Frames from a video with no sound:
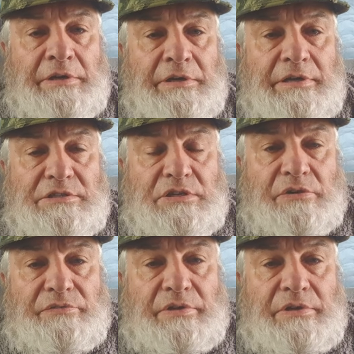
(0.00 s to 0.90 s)
It's
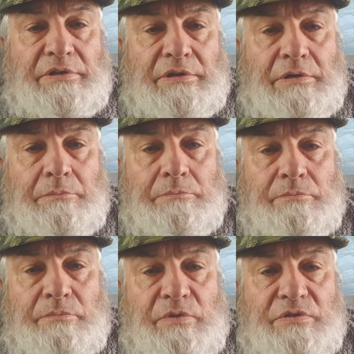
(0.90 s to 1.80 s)
got the
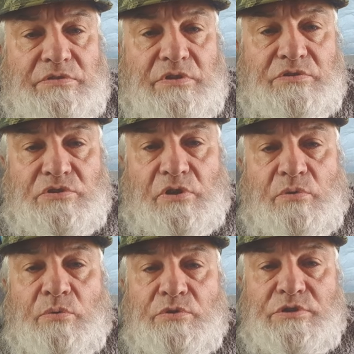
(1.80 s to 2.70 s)

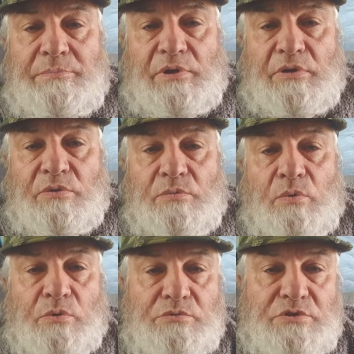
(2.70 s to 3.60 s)
turquoisey blue
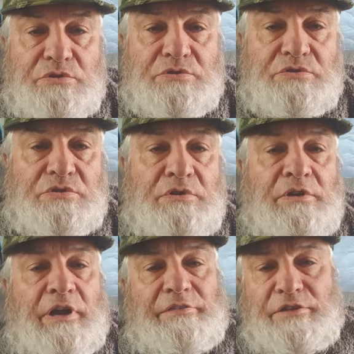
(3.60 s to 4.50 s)
waters
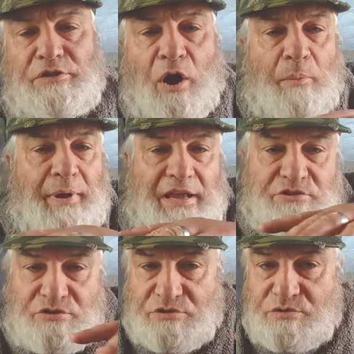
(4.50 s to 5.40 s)
and the dark
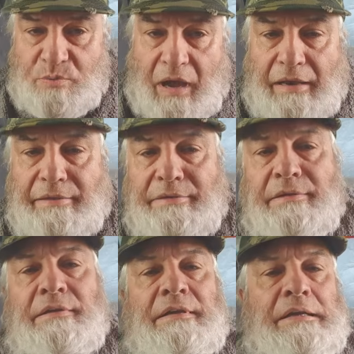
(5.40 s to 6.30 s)
patches as well, and
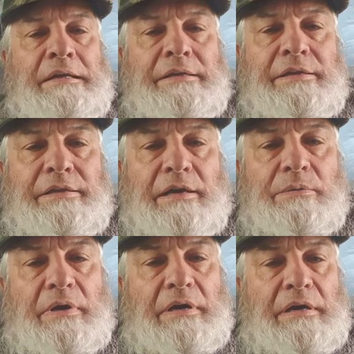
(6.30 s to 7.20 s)

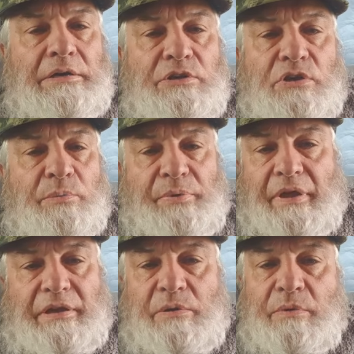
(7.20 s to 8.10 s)
you could
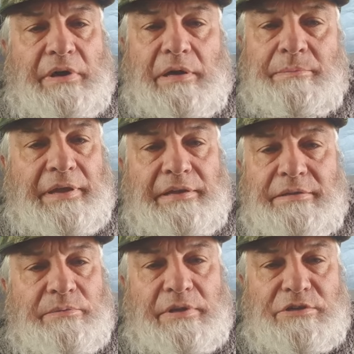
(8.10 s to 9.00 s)
be anywhere. I
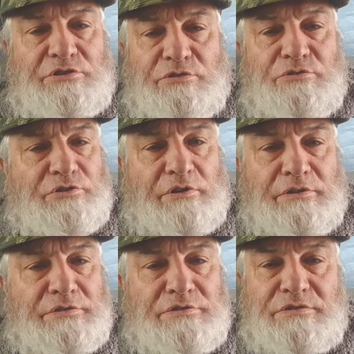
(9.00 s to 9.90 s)
mean, when the sun
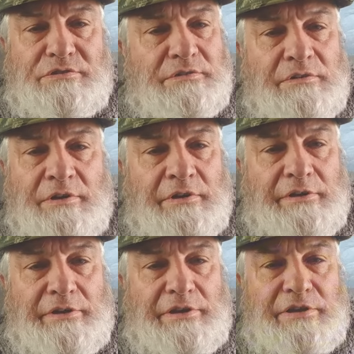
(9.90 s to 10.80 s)
shines,
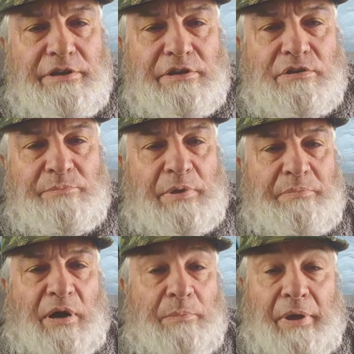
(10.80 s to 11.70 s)
it could be
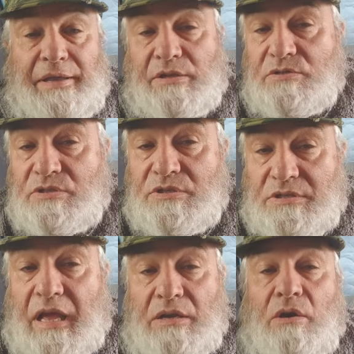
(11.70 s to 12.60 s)
Barbados.
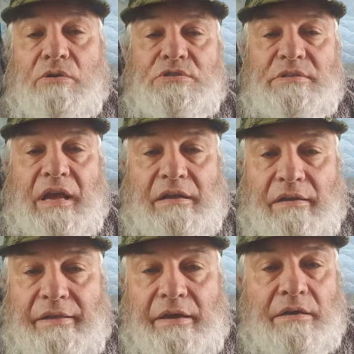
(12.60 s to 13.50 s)
It's that nice and that
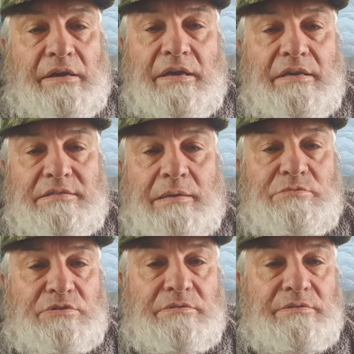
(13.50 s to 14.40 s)
clear. It is
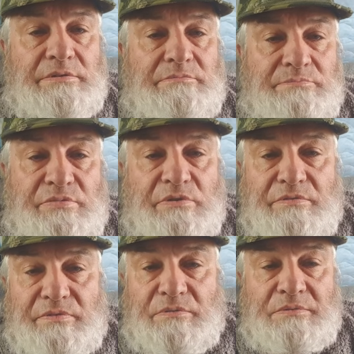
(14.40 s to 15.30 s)
absolutely
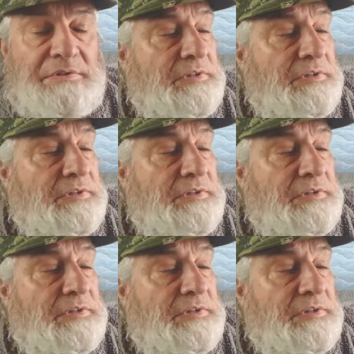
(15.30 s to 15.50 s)
beautiful.